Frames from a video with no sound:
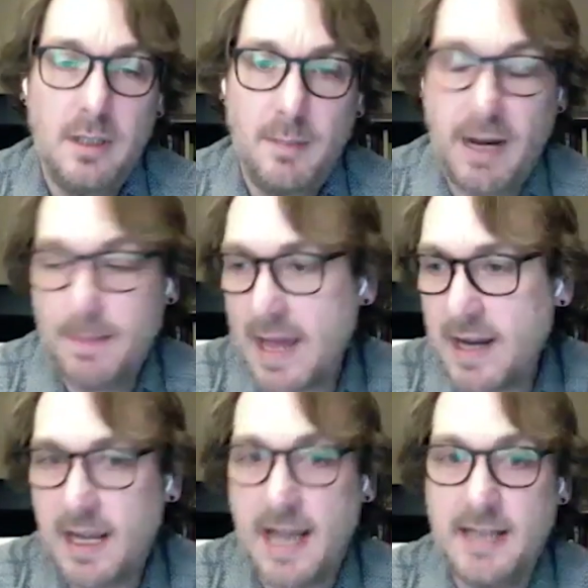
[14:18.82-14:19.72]

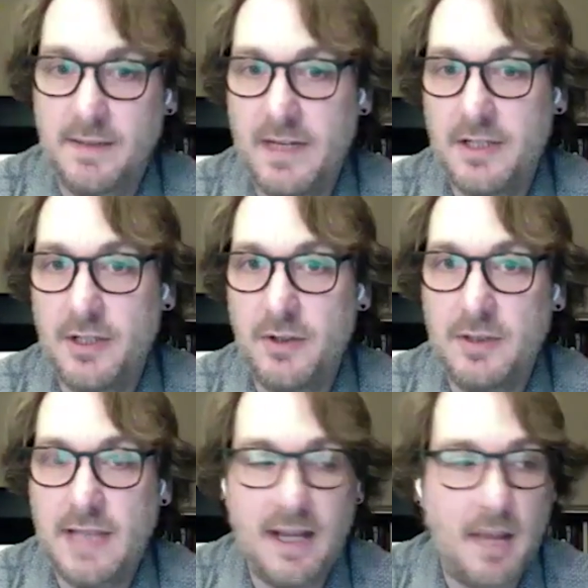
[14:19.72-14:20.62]
pragmatic kinds of
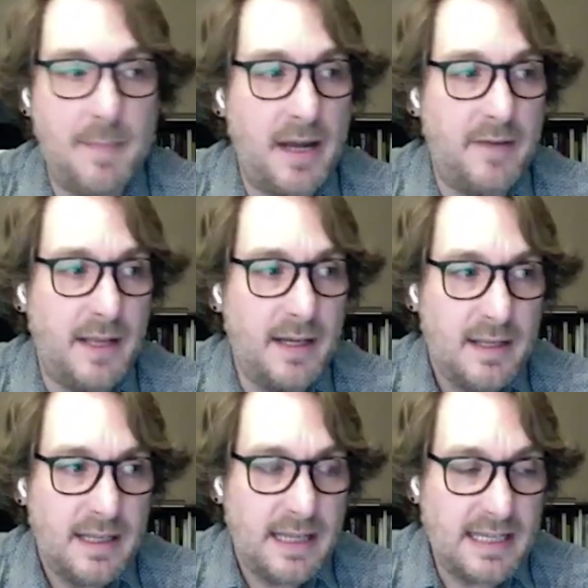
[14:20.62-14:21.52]
issues that come out of it
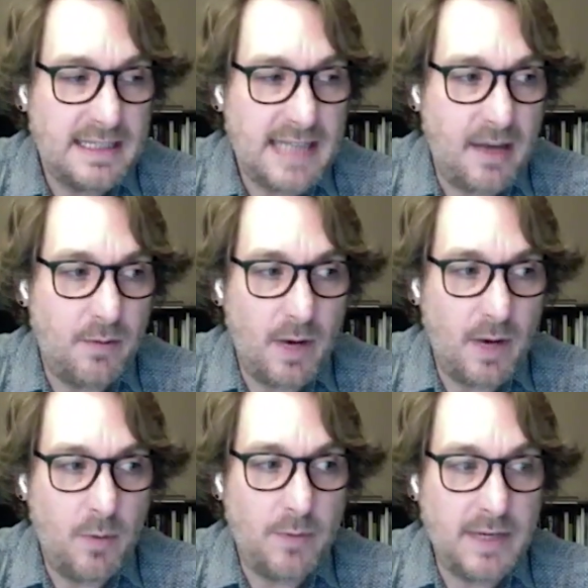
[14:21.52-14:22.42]
is that,
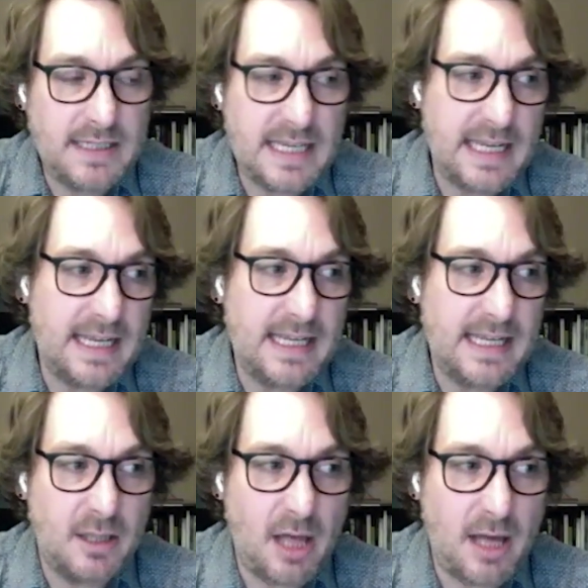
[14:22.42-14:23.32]
well, what we see
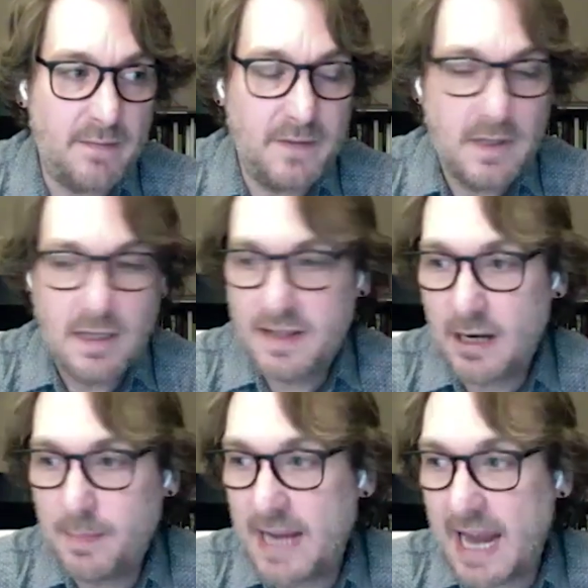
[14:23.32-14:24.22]
is a lot of
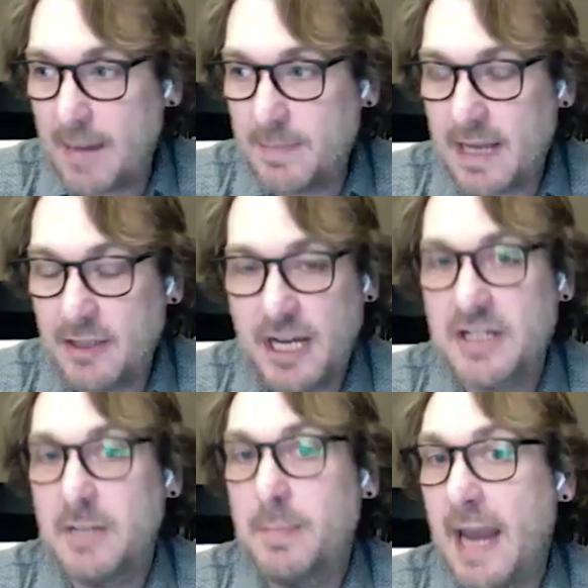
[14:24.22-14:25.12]
therapy aimed at
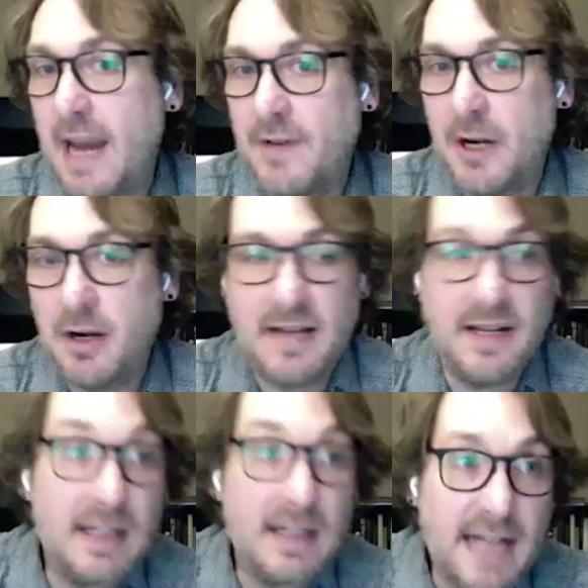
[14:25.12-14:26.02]
changing behavior and
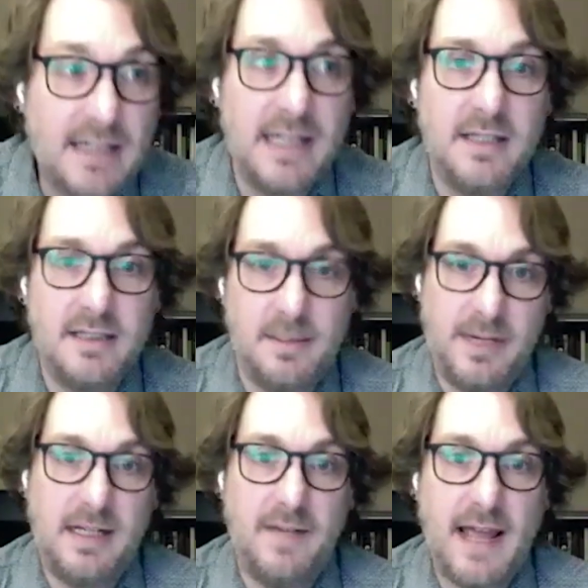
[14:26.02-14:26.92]
neglecting the
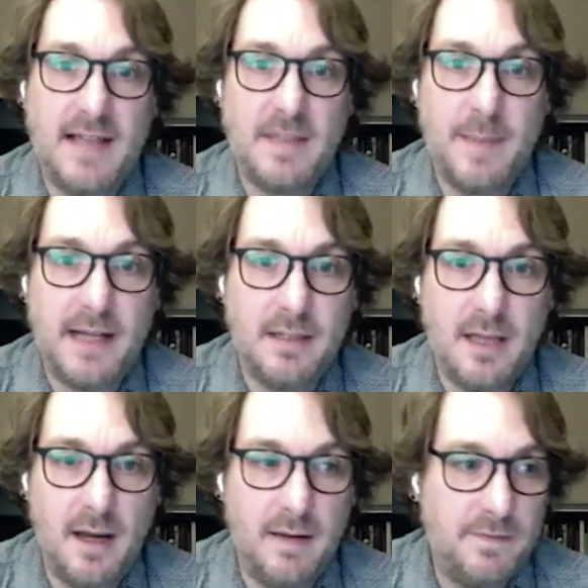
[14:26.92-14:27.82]
subjective aspect
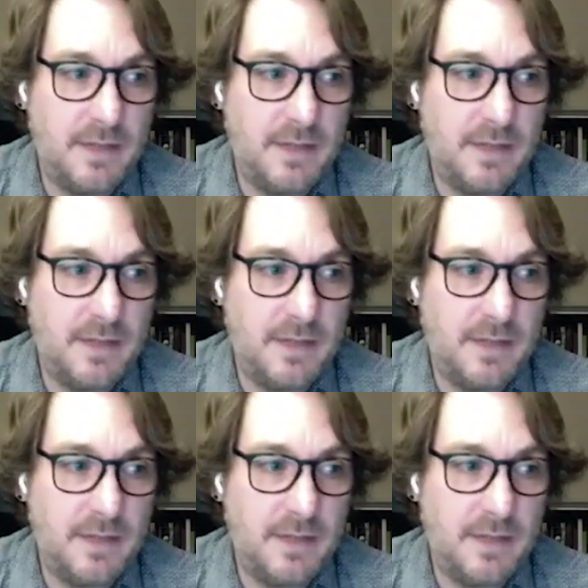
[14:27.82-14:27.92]
of